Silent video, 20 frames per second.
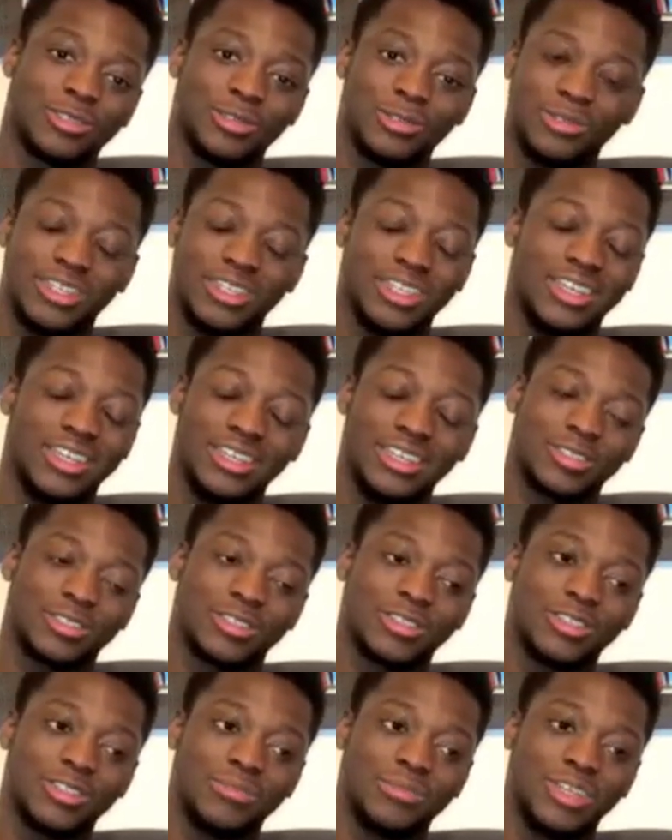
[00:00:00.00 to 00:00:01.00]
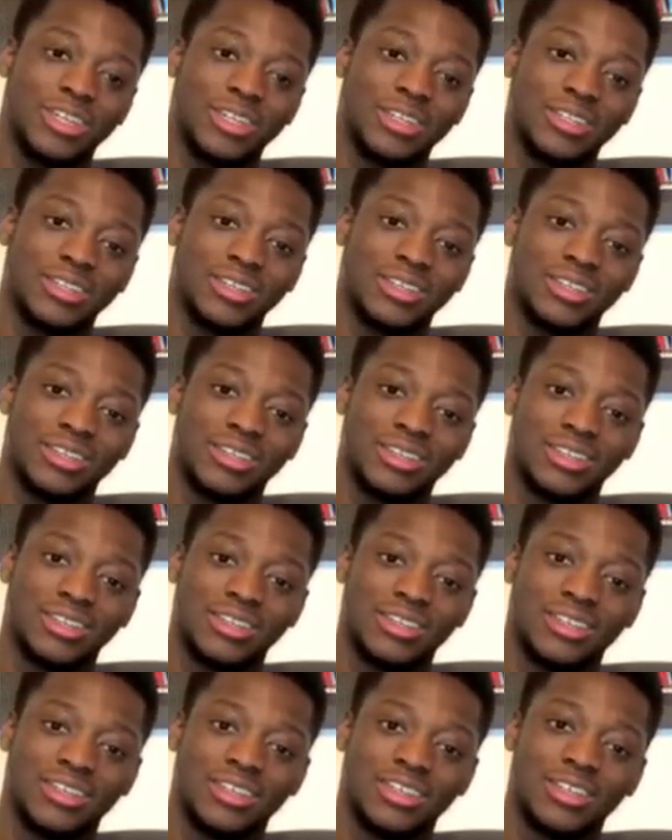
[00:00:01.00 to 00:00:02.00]
So yeah, it's good, man.
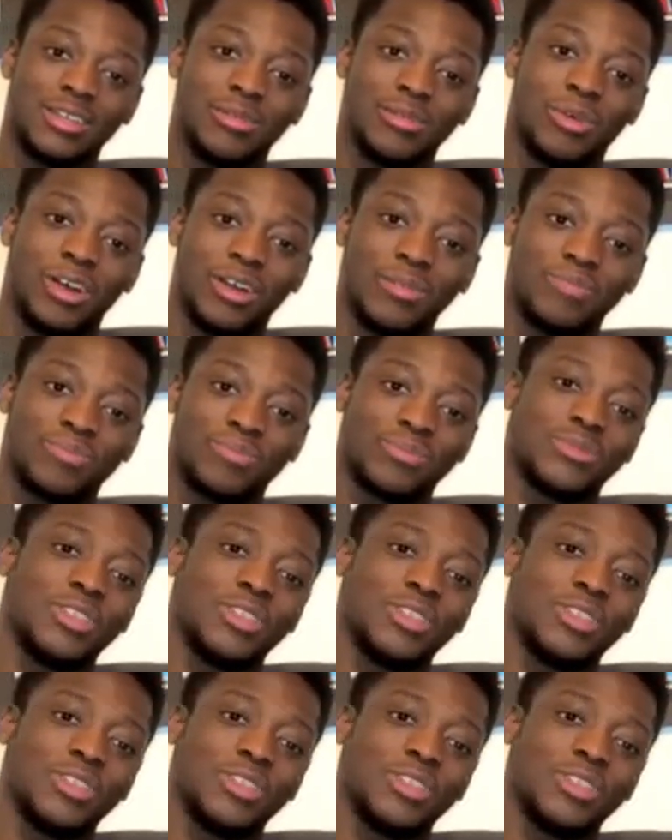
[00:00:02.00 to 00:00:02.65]
But